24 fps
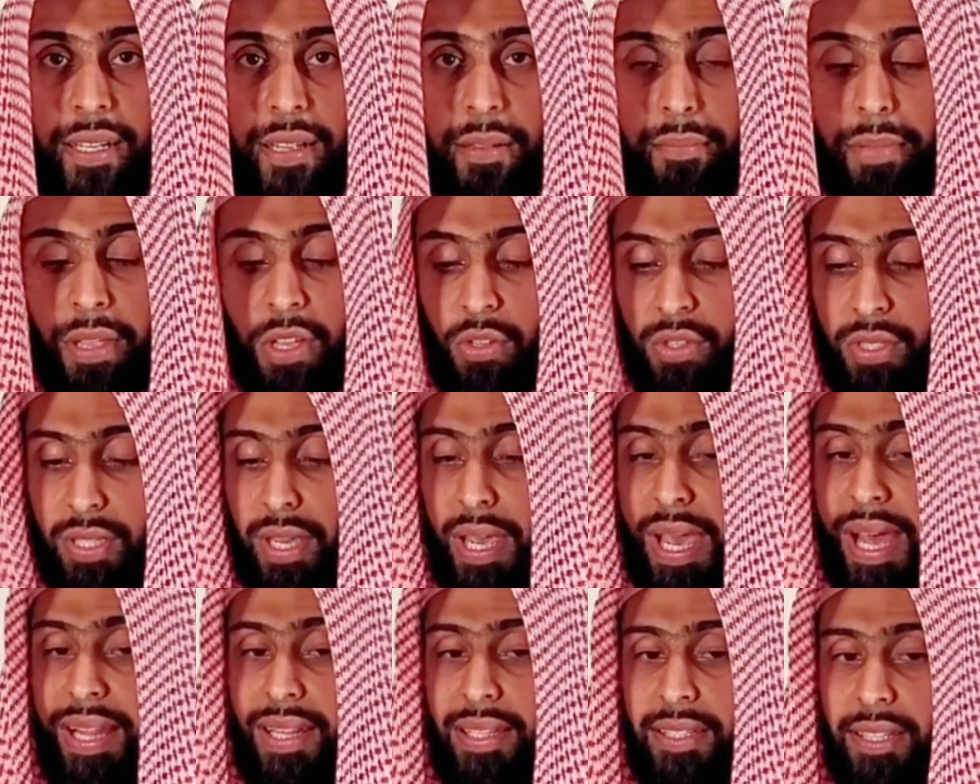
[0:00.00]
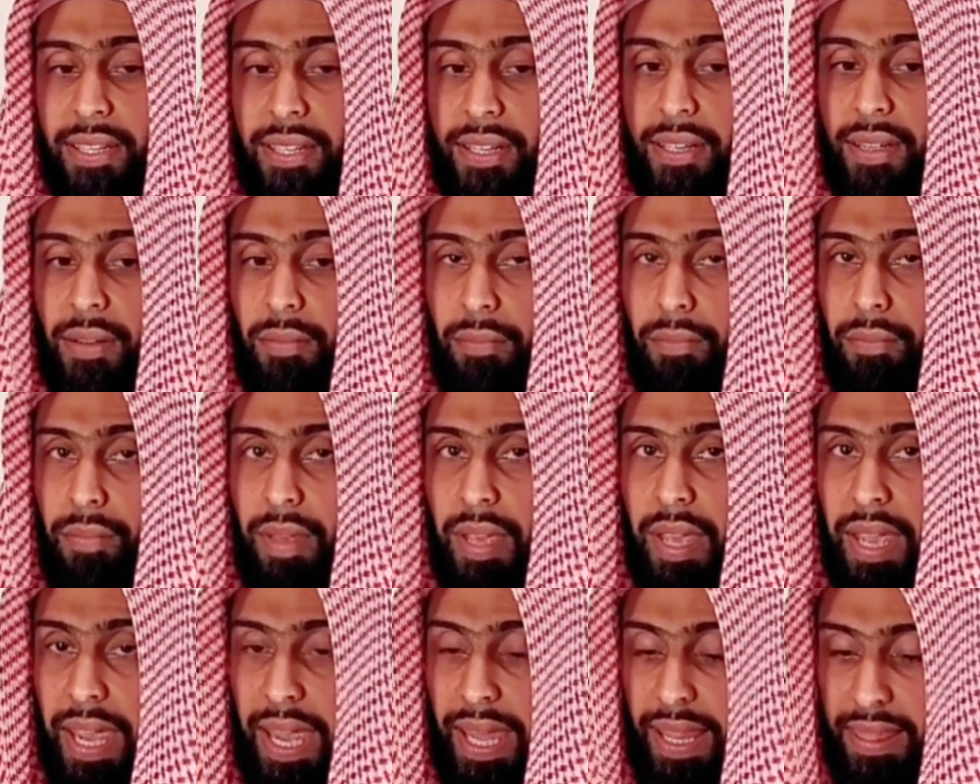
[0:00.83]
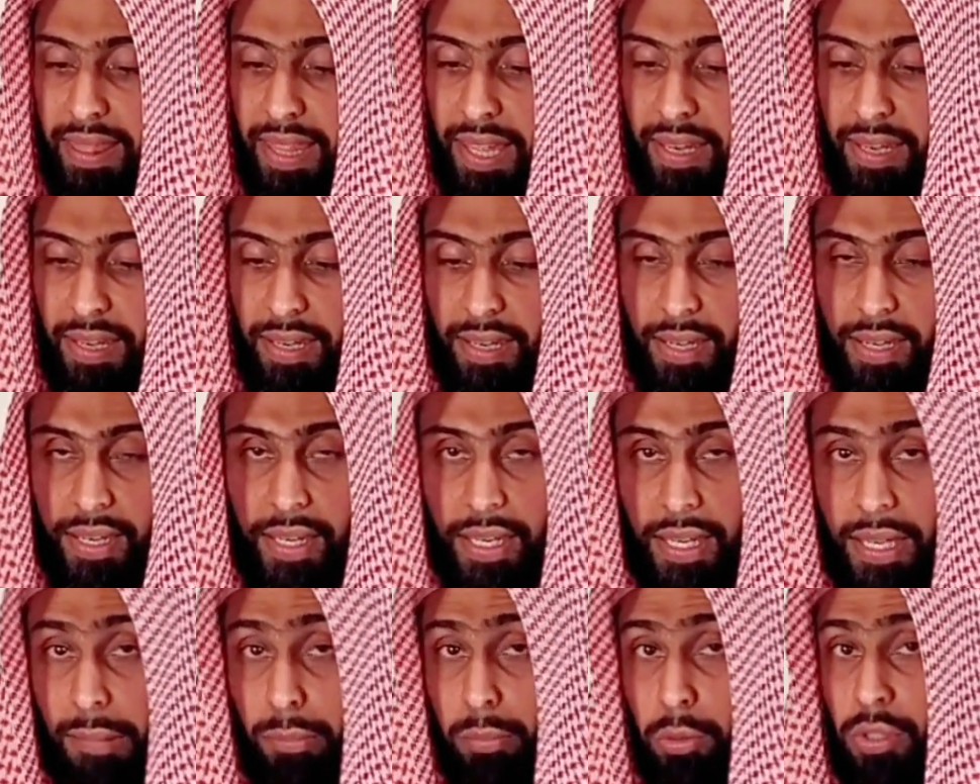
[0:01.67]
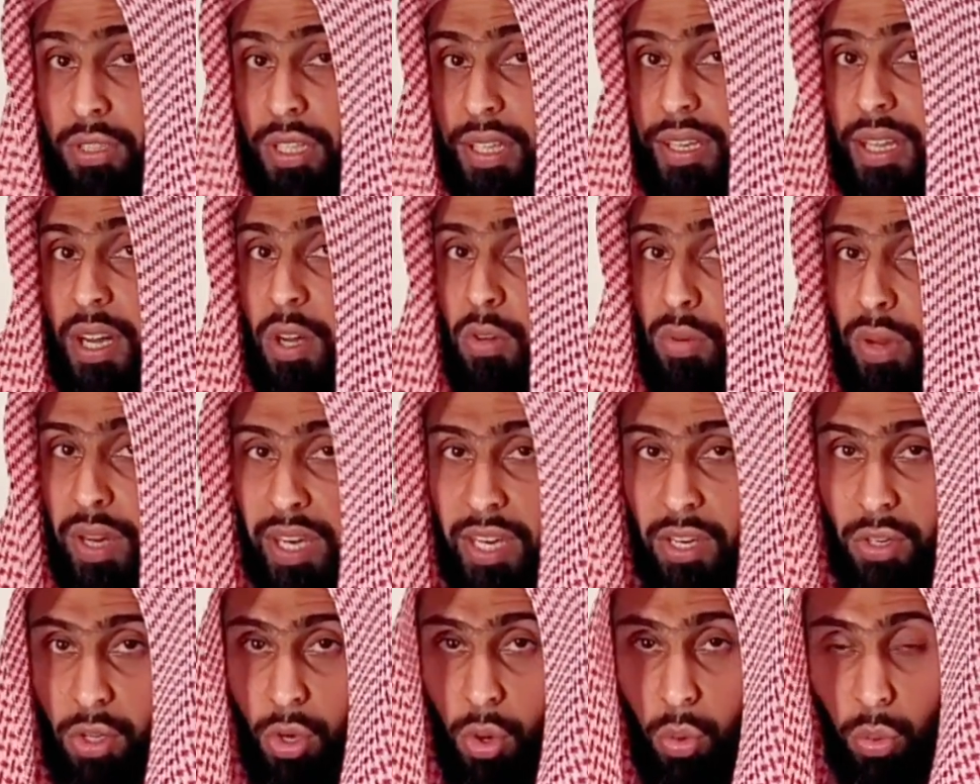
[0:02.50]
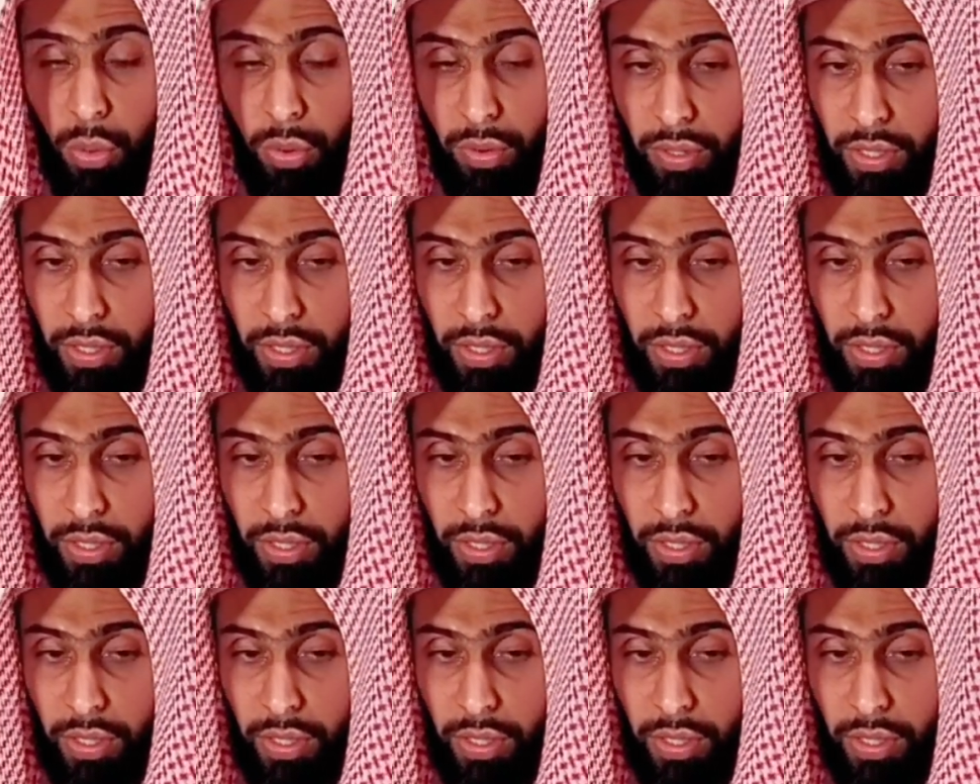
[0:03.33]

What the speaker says: because he held her and then he put her down and he'd go